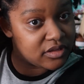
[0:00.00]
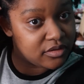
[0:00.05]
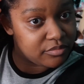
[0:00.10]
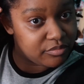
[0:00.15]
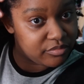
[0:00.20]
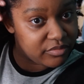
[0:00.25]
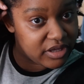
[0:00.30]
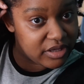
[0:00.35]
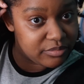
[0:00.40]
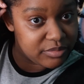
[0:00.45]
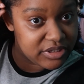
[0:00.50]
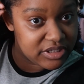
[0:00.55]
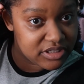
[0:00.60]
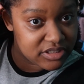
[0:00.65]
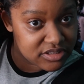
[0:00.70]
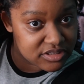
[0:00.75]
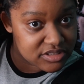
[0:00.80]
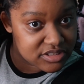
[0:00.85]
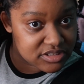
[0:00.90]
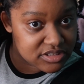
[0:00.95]
maybe
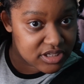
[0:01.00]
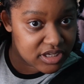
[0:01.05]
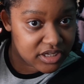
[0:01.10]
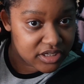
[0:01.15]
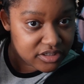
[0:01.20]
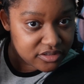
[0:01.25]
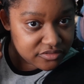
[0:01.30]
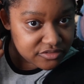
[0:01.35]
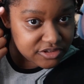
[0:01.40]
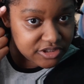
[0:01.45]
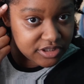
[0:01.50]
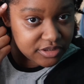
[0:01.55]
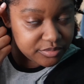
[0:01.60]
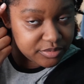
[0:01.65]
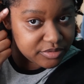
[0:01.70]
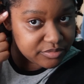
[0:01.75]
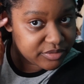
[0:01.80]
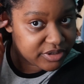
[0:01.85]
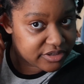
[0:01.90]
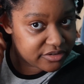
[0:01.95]
instead of trying to
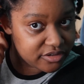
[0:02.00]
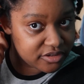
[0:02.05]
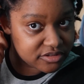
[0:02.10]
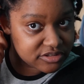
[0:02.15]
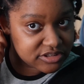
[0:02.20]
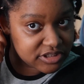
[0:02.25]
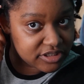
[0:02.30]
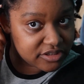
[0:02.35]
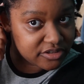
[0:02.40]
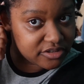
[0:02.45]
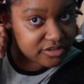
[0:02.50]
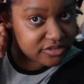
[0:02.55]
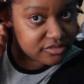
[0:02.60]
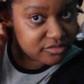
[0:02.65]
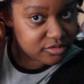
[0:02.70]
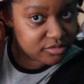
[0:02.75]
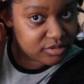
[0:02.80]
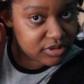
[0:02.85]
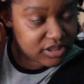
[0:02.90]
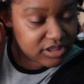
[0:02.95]
put my crochet hook
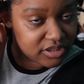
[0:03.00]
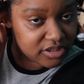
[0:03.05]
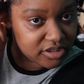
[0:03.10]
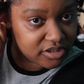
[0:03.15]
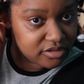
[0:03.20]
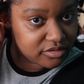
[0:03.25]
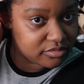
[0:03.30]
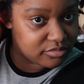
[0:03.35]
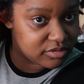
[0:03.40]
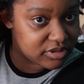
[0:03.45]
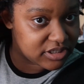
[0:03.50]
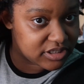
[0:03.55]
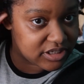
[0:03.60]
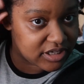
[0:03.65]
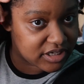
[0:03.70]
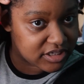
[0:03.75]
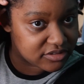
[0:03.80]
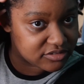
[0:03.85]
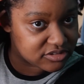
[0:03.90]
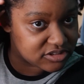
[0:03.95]
through here where
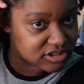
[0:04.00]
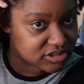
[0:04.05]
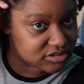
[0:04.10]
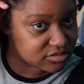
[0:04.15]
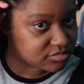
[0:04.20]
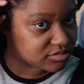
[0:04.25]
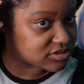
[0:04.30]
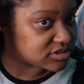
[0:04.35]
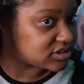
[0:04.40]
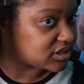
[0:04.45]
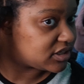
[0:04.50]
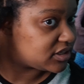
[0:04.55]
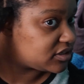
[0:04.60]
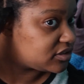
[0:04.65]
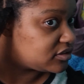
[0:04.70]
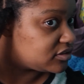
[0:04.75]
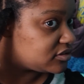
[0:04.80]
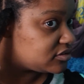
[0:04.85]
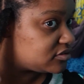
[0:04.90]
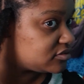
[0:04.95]
I just was like
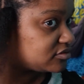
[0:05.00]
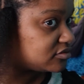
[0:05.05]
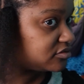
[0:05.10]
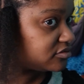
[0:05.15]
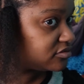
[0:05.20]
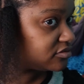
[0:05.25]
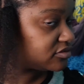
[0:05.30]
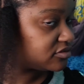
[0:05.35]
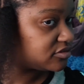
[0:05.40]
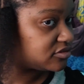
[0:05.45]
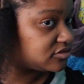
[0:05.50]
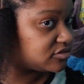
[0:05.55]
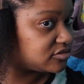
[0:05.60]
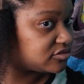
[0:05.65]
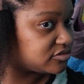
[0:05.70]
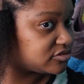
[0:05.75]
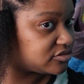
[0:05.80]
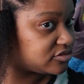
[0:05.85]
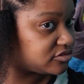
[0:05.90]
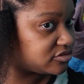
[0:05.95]

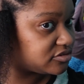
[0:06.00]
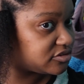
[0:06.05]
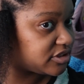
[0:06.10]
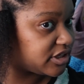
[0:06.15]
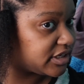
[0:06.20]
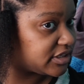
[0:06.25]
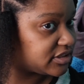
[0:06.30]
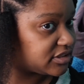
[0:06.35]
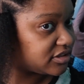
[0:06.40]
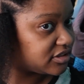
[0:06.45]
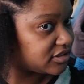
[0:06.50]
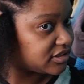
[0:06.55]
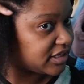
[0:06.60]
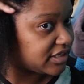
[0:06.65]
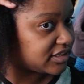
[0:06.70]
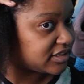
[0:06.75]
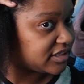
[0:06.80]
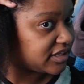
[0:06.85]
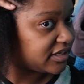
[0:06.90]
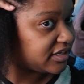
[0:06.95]
trying to
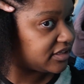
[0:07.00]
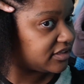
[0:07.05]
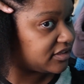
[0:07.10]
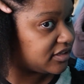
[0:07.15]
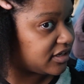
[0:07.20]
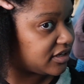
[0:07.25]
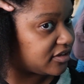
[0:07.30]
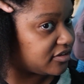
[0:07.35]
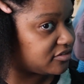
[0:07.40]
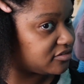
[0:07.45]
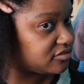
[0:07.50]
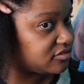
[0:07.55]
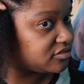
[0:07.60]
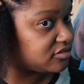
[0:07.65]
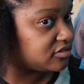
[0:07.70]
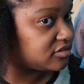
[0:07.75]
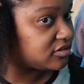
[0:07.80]
like lay it down,